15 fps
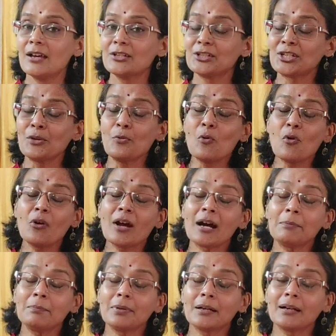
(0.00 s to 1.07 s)
She woke
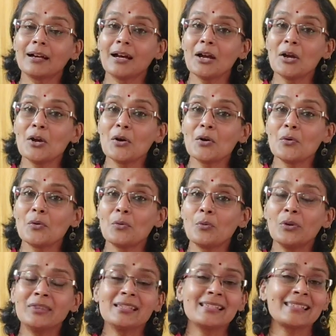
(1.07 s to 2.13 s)
up
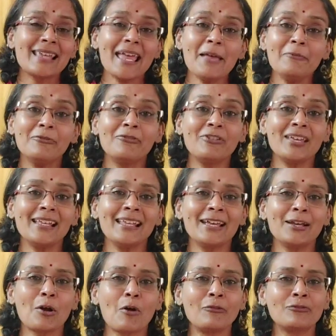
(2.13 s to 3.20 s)
with the same
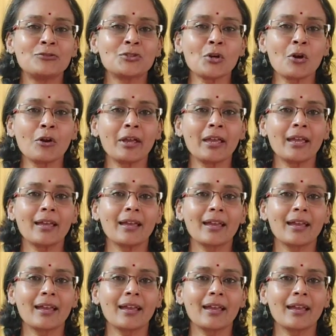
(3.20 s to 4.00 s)
feeling of joy,